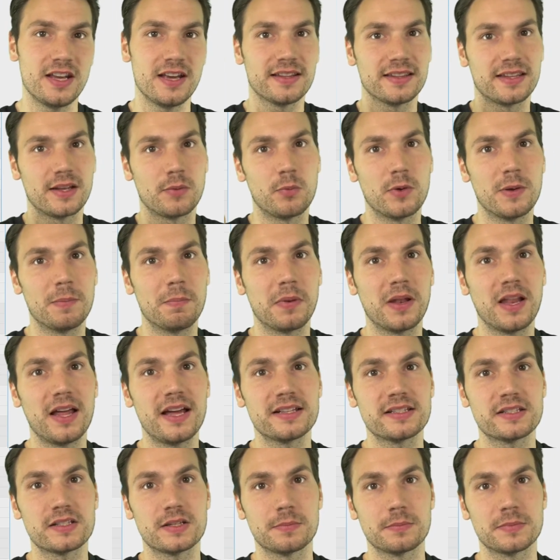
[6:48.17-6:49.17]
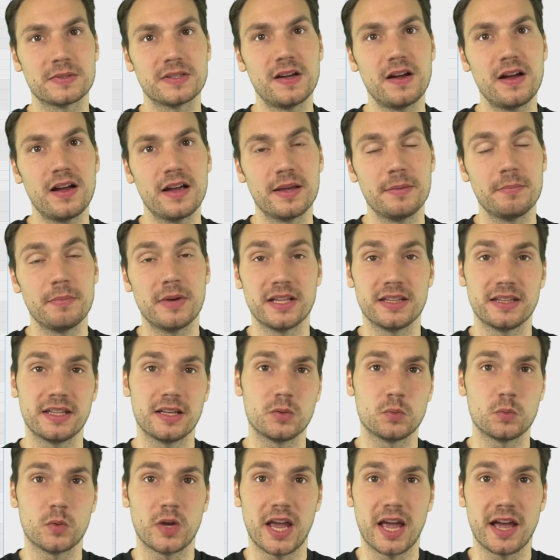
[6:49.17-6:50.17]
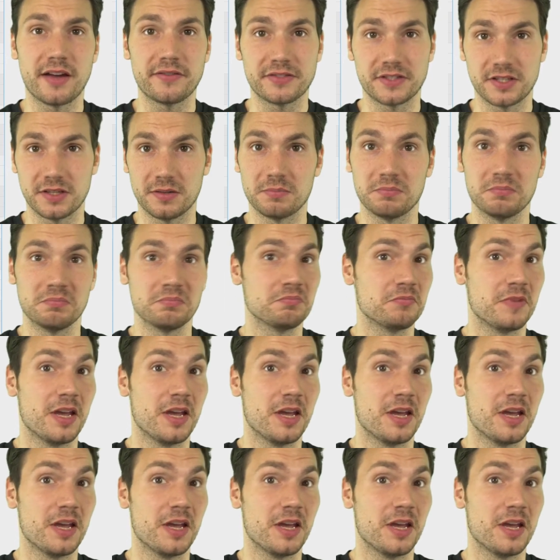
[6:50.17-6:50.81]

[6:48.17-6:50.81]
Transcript: that we plan some time and then we have some